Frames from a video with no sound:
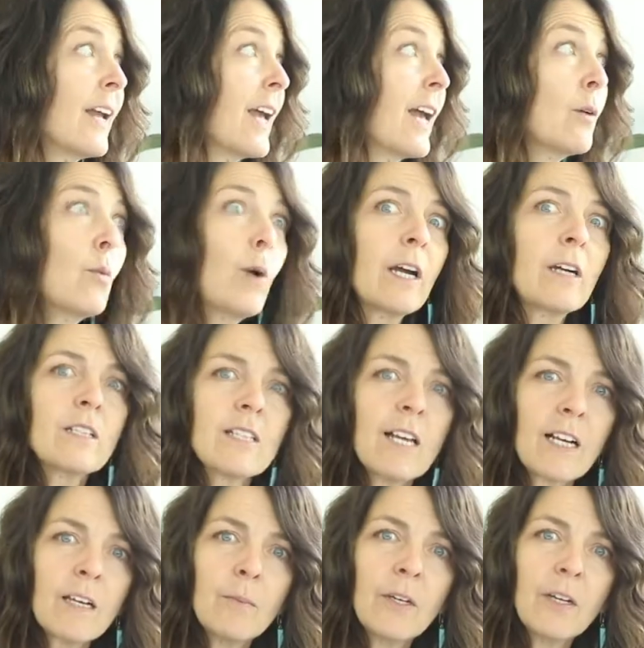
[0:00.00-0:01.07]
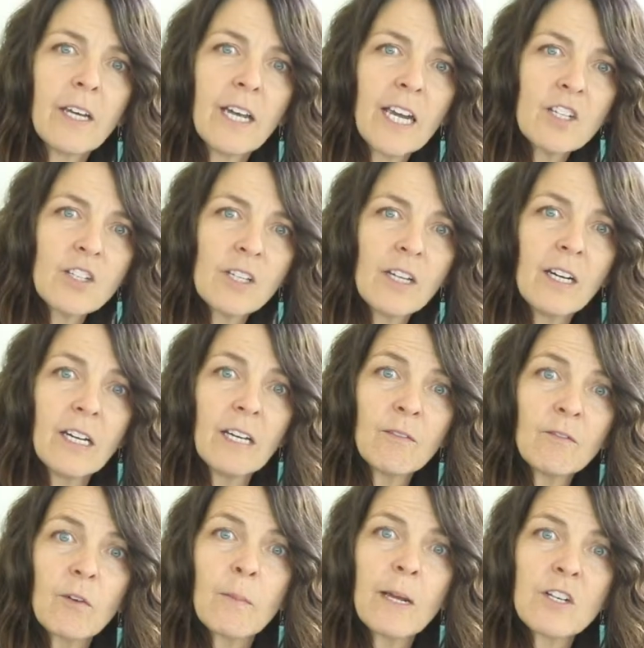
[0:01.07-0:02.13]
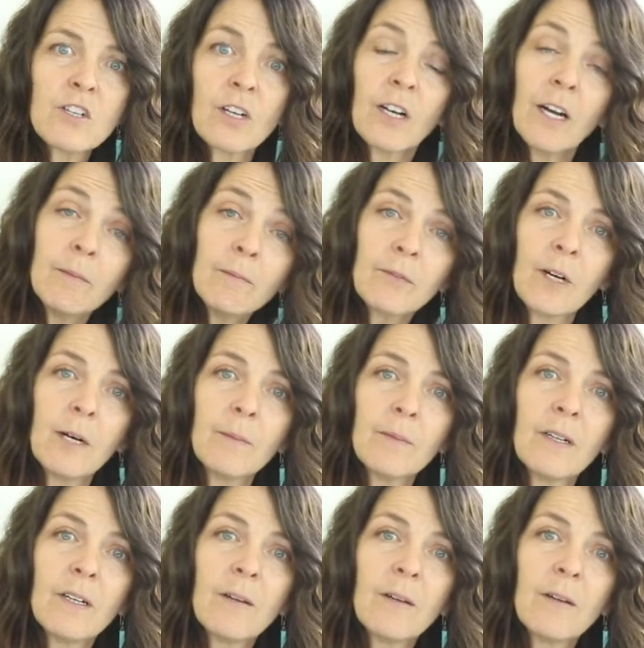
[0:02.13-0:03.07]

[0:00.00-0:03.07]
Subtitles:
And where does that communication and information come from?